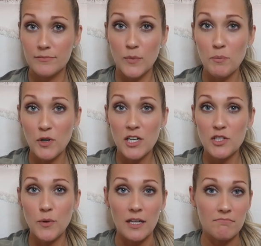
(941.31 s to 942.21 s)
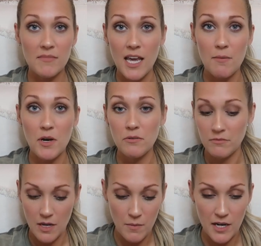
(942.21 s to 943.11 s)
What more could you want?
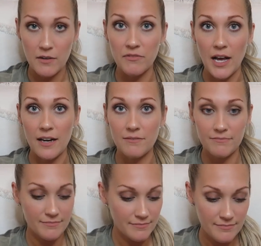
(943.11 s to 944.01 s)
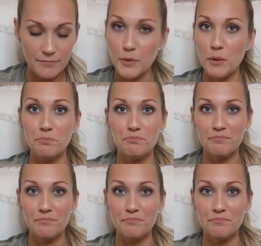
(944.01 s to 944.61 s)
Camo, American flag, boom.